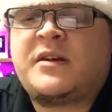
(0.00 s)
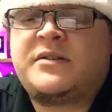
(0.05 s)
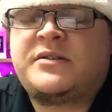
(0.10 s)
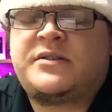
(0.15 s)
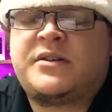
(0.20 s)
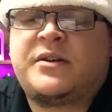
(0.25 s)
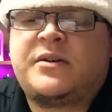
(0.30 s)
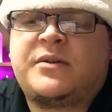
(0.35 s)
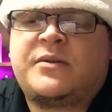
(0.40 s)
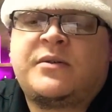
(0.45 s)

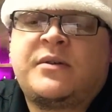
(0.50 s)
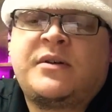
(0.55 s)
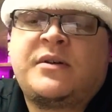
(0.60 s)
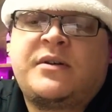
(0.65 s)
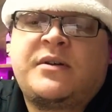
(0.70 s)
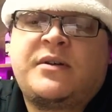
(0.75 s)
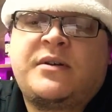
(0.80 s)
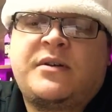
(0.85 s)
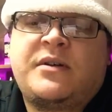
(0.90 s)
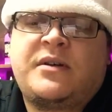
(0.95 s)
So
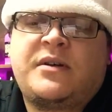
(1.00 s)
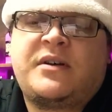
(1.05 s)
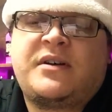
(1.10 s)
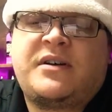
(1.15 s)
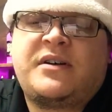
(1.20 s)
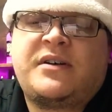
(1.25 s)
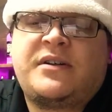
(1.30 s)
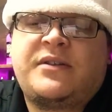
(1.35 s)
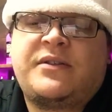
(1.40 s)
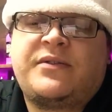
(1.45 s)

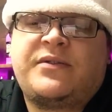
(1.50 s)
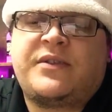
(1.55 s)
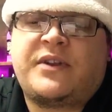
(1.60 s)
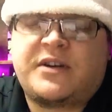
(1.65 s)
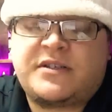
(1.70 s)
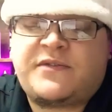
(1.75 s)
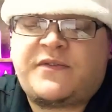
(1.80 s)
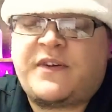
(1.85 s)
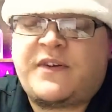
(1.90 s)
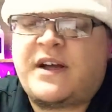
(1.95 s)

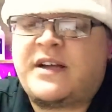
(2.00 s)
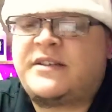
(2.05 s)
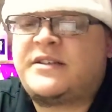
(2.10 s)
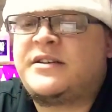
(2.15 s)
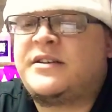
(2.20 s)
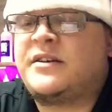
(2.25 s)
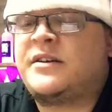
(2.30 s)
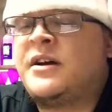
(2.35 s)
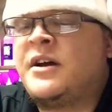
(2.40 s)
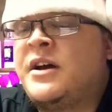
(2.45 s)
there's the
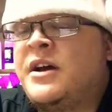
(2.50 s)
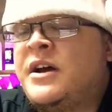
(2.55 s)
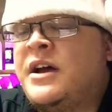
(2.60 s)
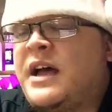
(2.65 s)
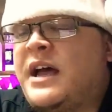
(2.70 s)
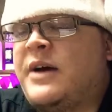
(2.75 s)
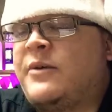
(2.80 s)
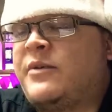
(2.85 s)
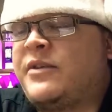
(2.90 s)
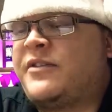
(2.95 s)
Fancier.
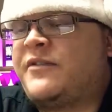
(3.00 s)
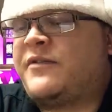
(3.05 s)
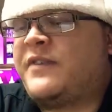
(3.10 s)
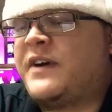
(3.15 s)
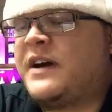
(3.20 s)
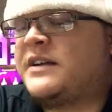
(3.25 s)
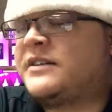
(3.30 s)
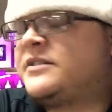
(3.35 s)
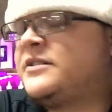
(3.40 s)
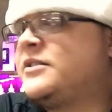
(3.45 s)
And with the
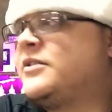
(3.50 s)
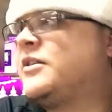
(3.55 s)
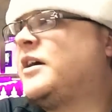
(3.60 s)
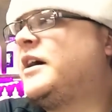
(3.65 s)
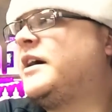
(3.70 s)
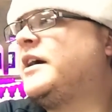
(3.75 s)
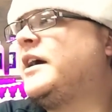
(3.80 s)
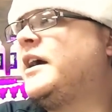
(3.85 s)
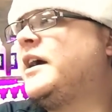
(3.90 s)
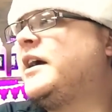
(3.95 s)
Fancier, I